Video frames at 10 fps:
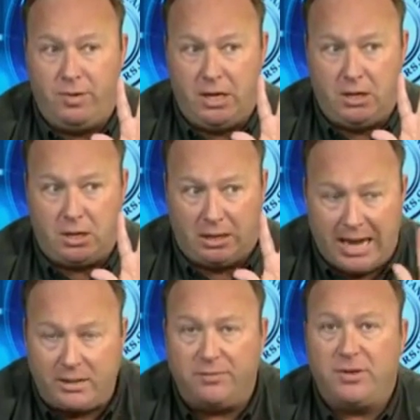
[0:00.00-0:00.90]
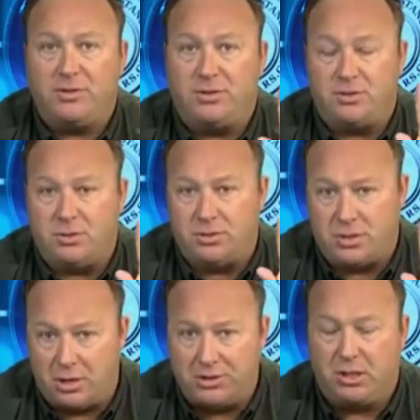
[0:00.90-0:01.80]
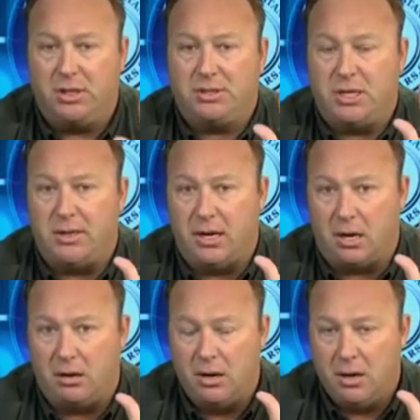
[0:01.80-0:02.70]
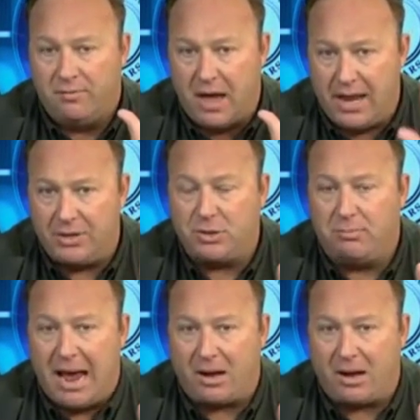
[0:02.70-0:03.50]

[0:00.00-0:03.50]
The collectivists, socialists, and their financial